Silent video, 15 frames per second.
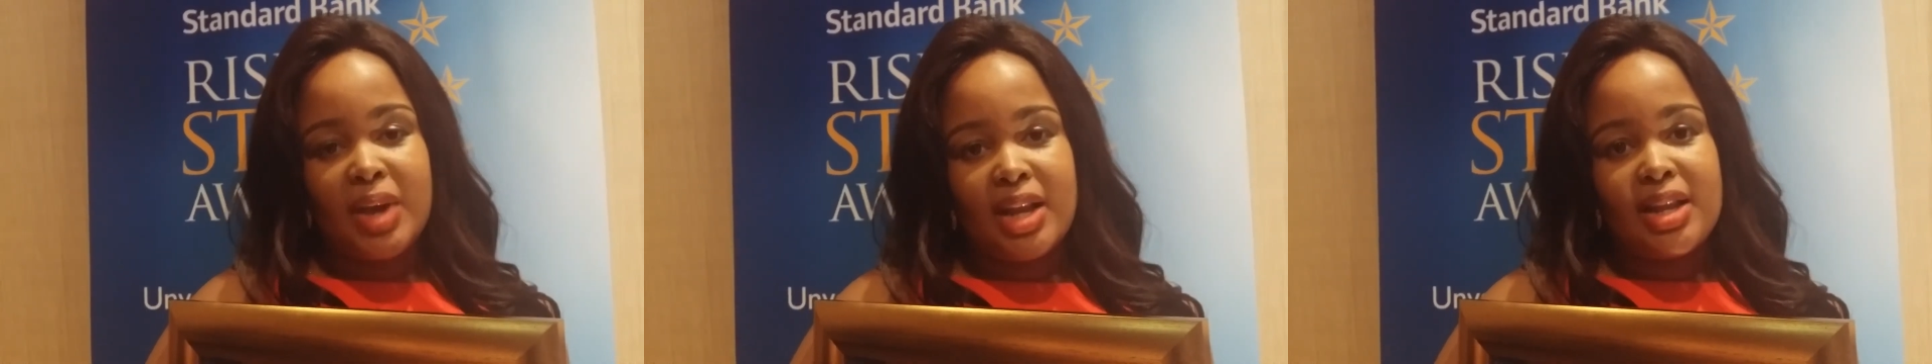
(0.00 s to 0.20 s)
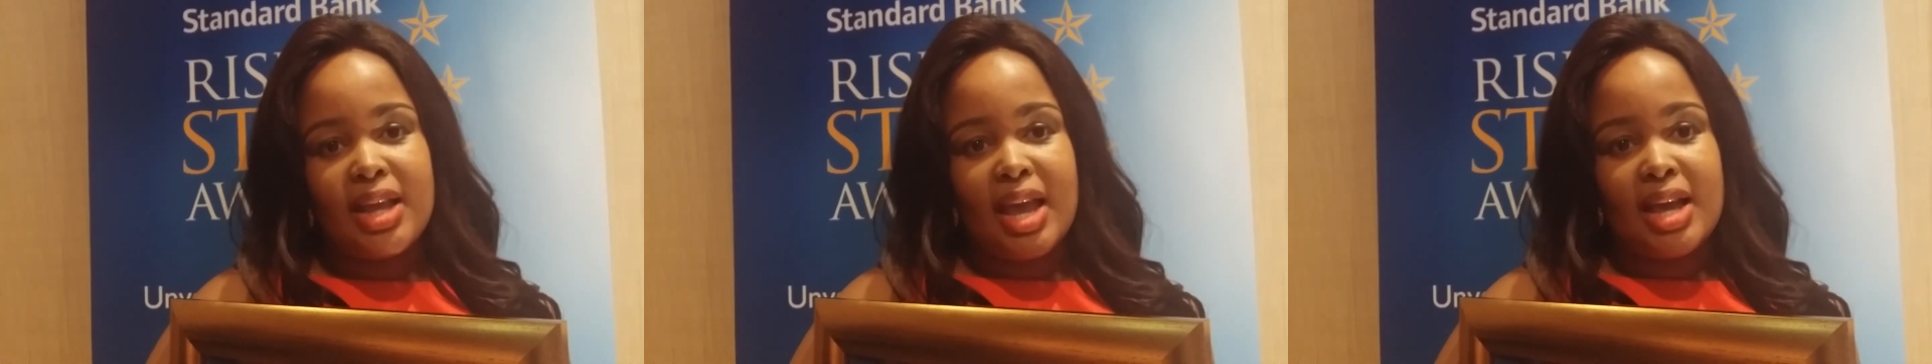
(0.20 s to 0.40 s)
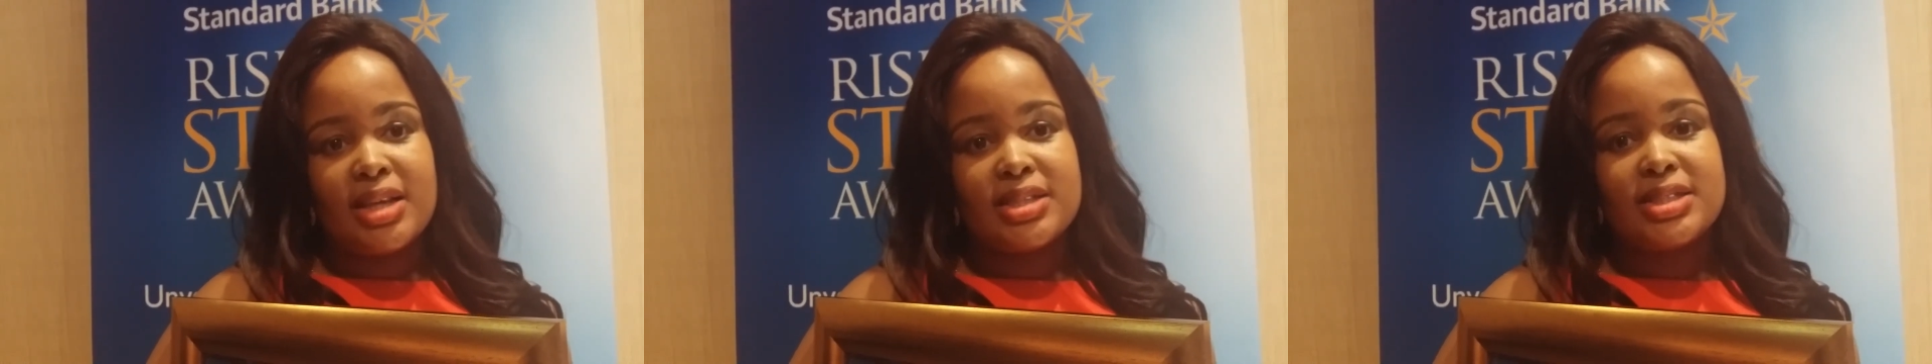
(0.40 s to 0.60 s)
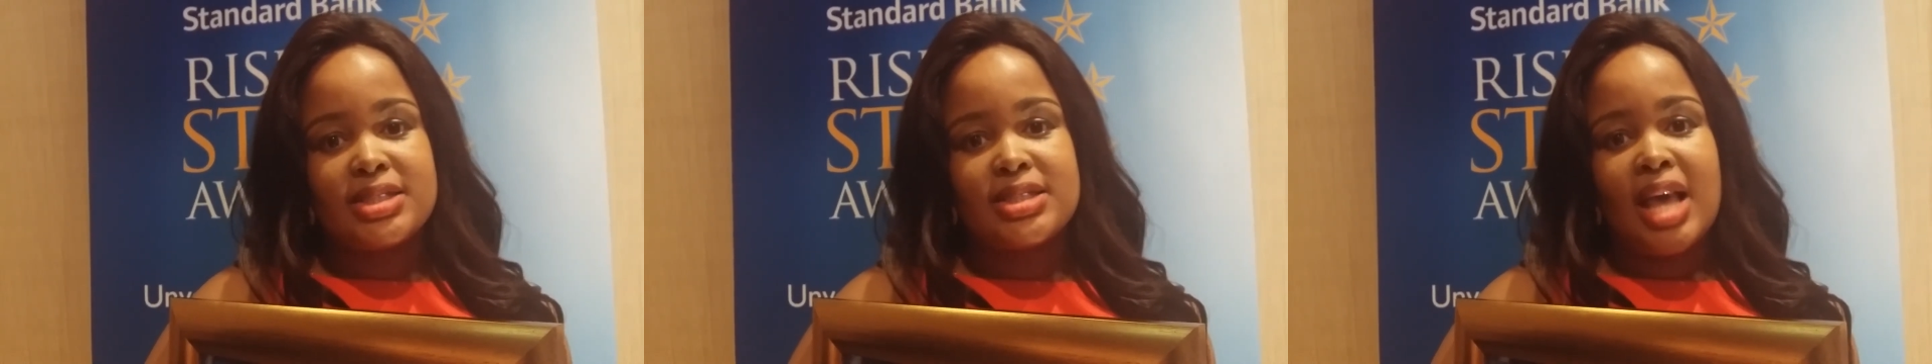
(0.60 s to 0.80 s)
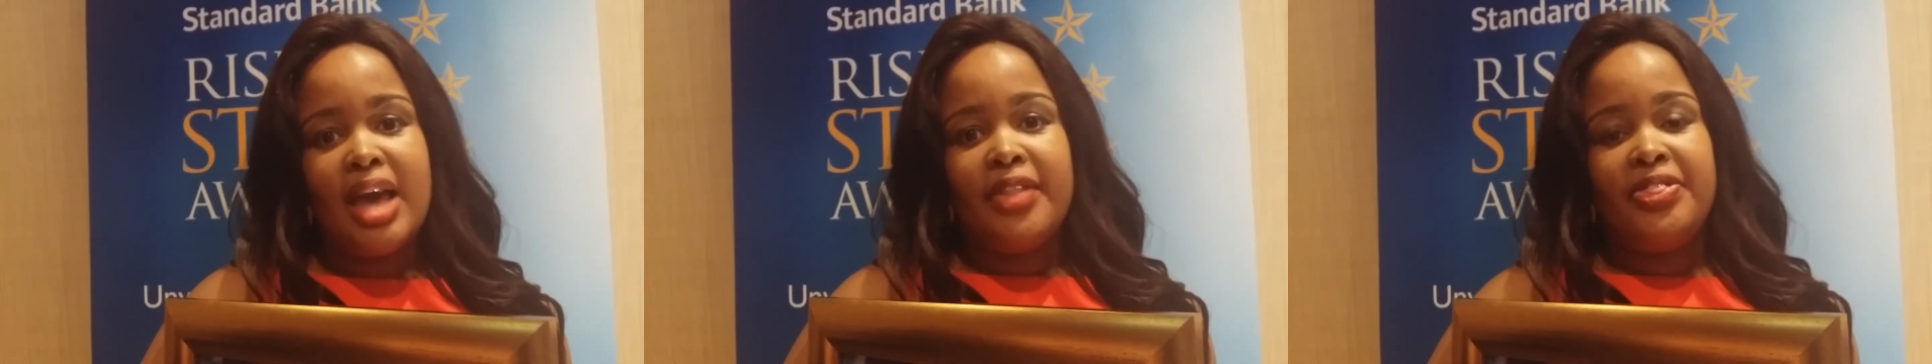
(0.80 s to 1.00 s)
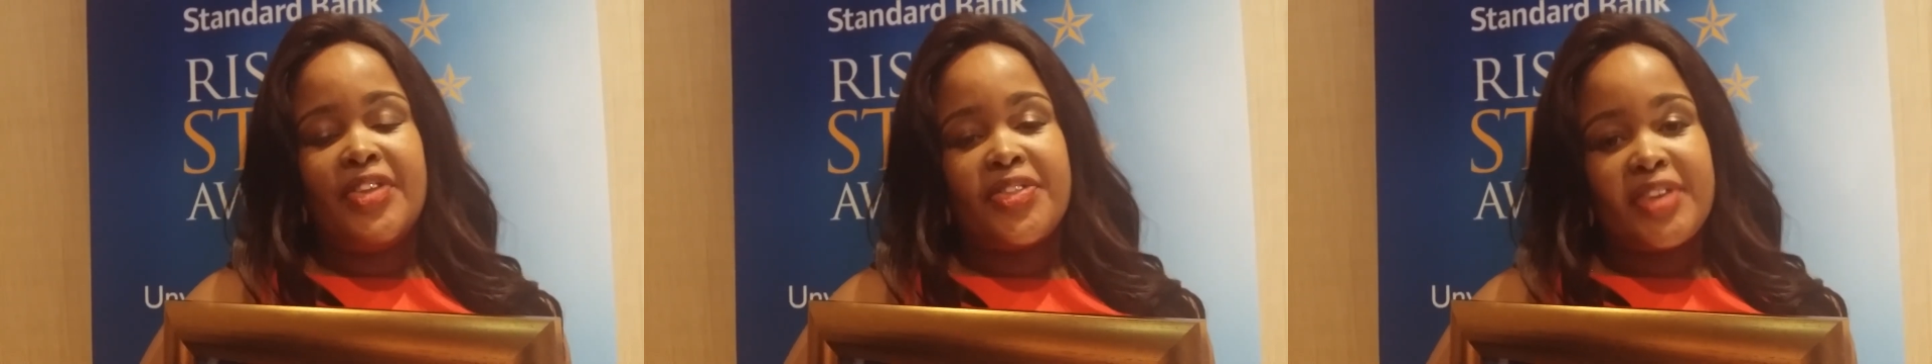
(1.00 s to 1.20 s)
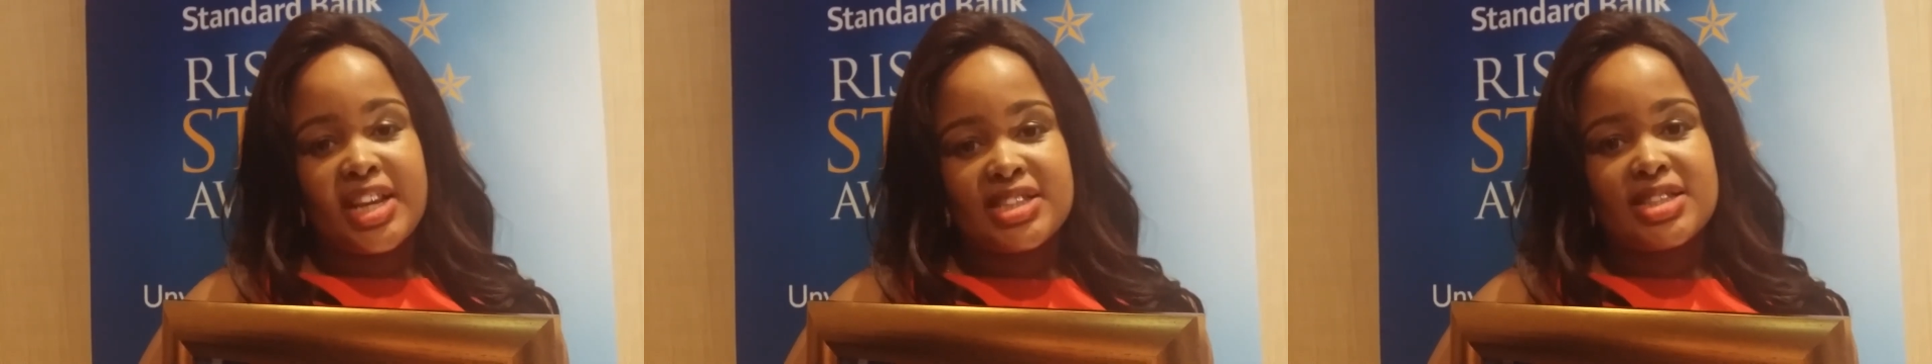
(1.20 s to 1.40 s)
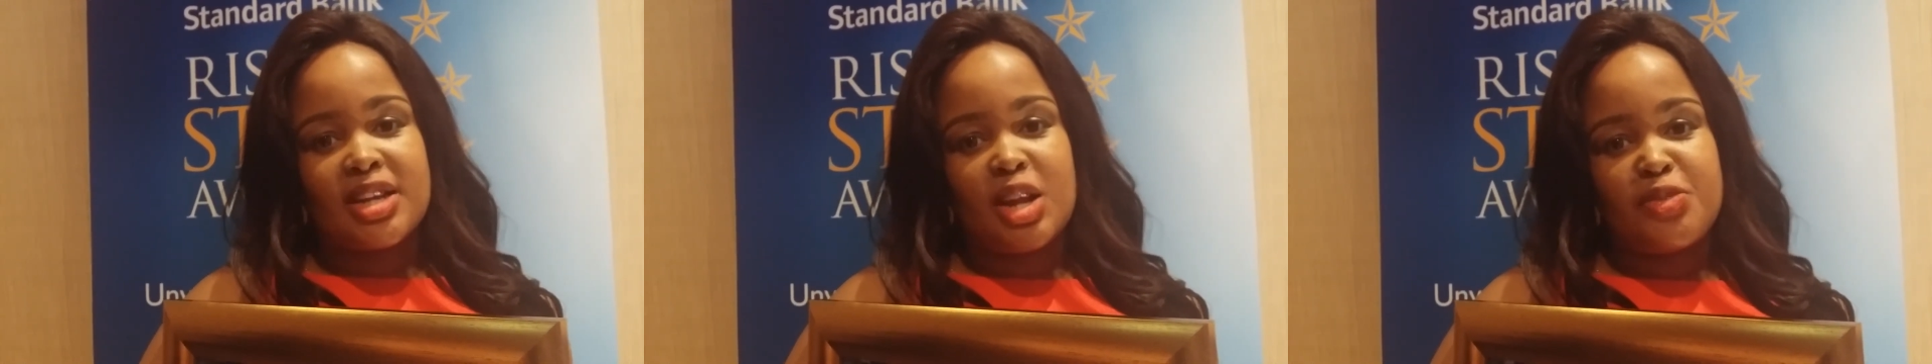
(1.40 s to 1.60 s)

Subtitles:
well as the things that